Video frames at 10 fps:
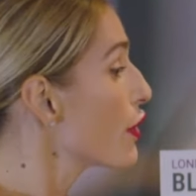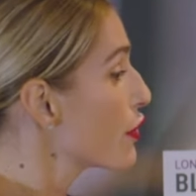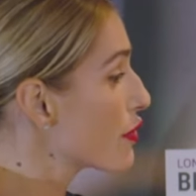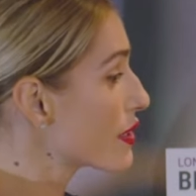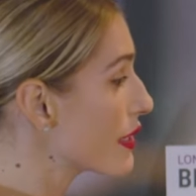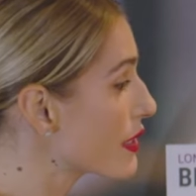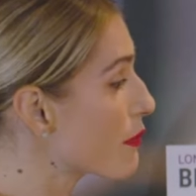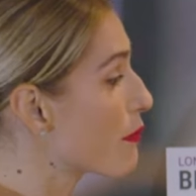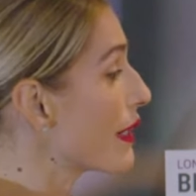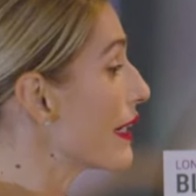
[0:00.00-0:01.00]
You just need to
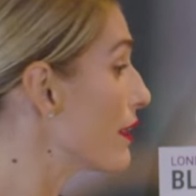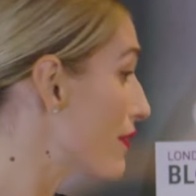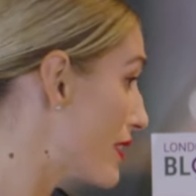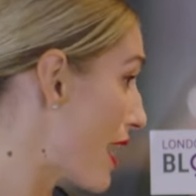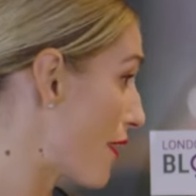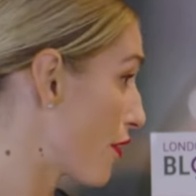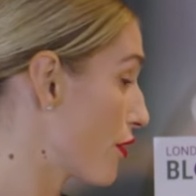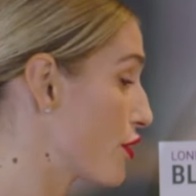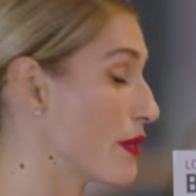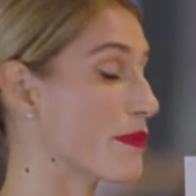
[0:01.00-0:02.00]
believe in
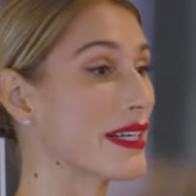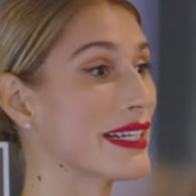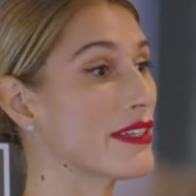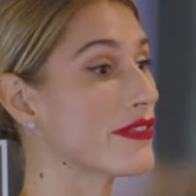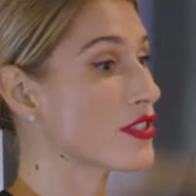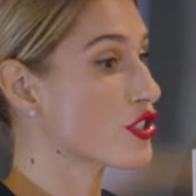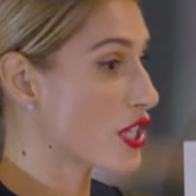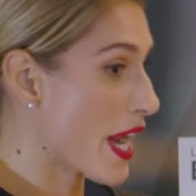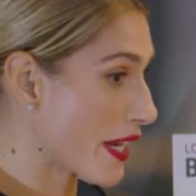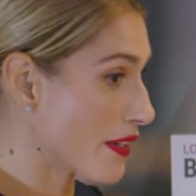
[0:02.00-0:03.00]
technology, believe in
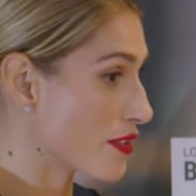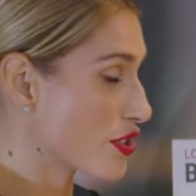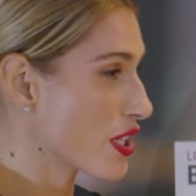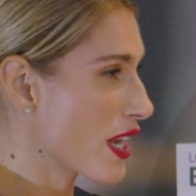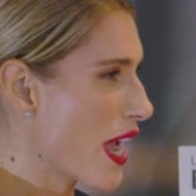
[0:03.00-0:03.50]
change,